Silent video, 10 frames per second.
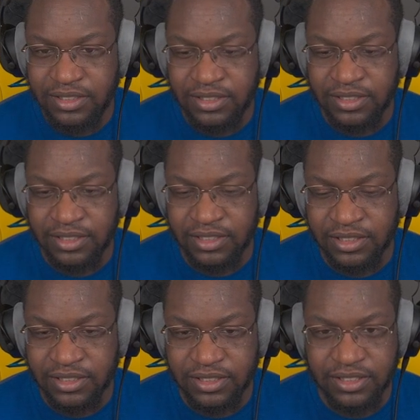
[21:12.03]
See
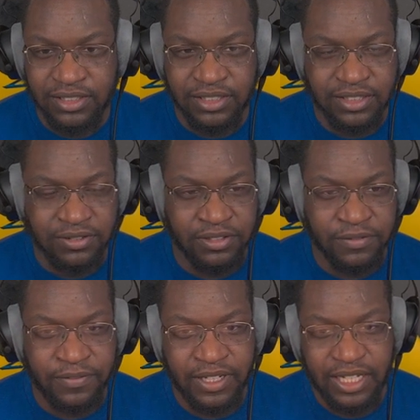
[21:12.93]
this sort
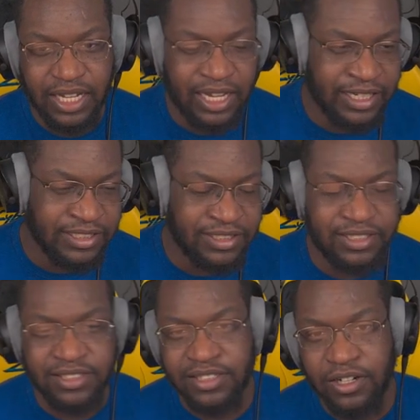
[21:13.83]
of
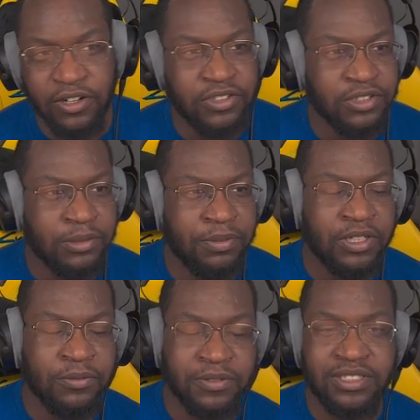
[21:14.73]
ice archer
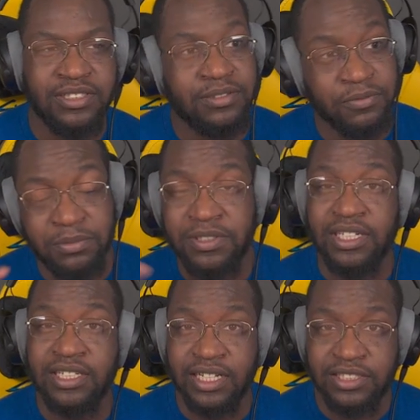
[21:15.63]
build, which would be
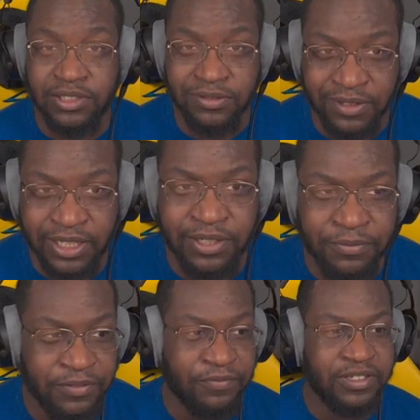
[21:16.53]
kind of nice too, right?
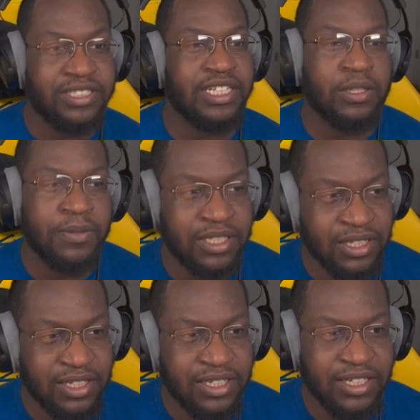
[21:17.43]
If we freeze an enemy,
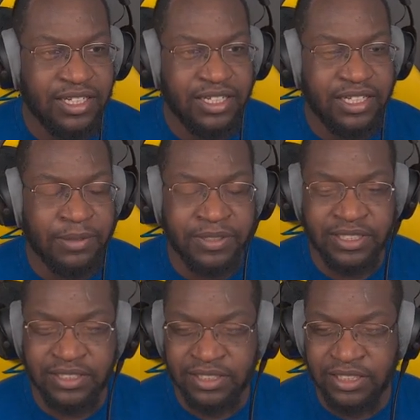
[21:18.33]
that
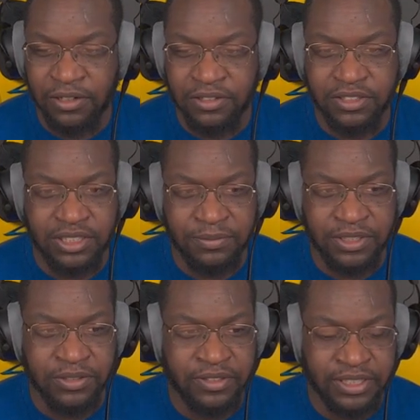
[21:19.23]
means the archer's gonna
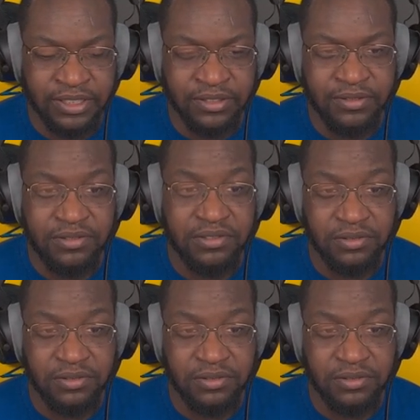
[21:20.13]
be doing